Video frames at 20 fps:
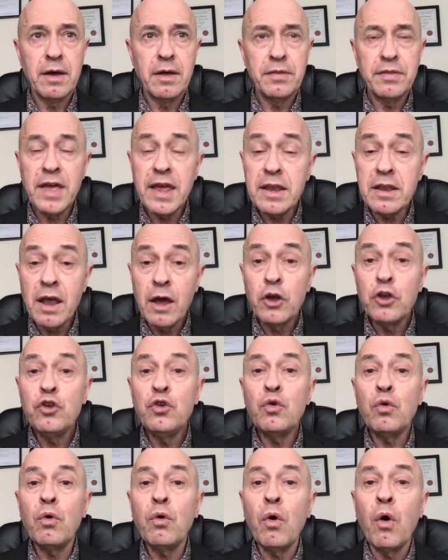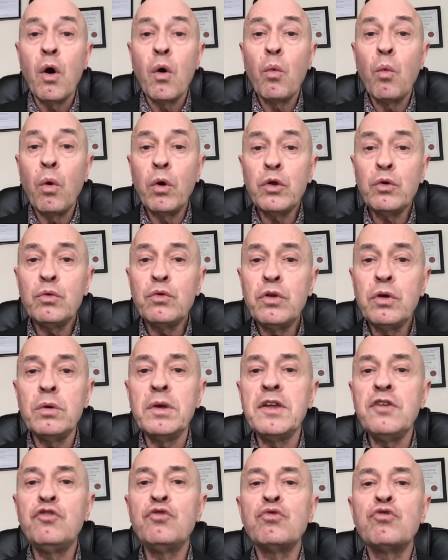Then what you're doing
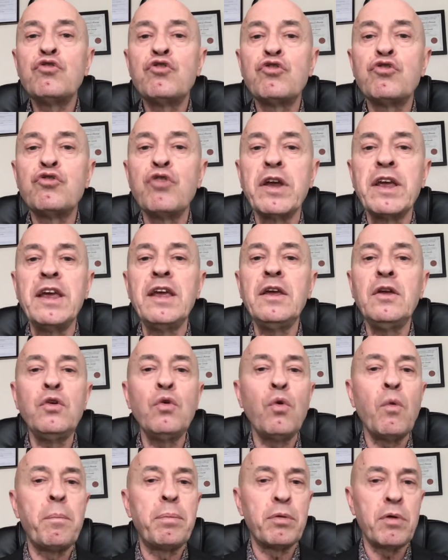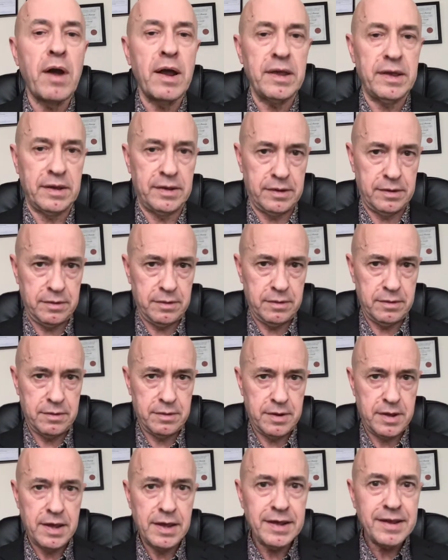is you're tricking your brain
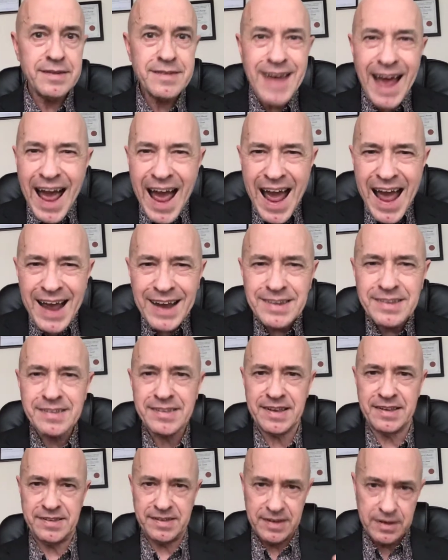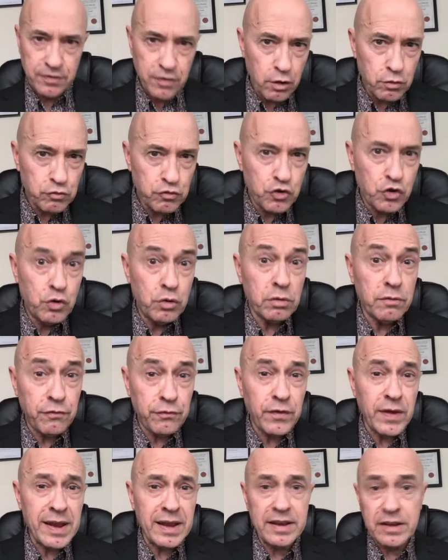into accessing those good
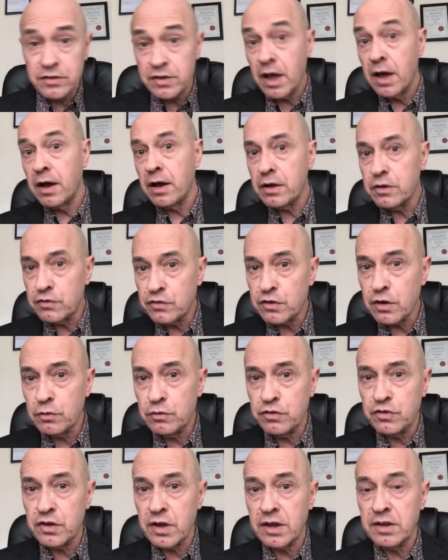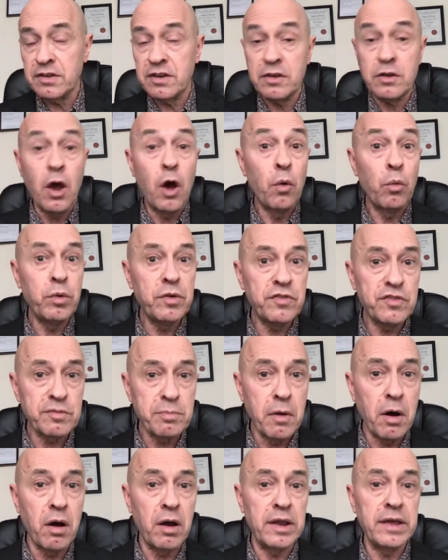feelings associated with
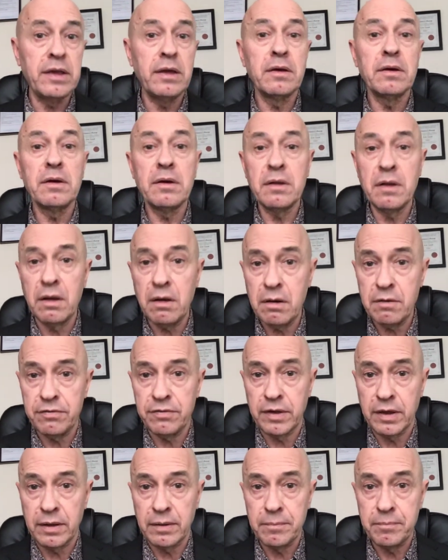smiling and laughing.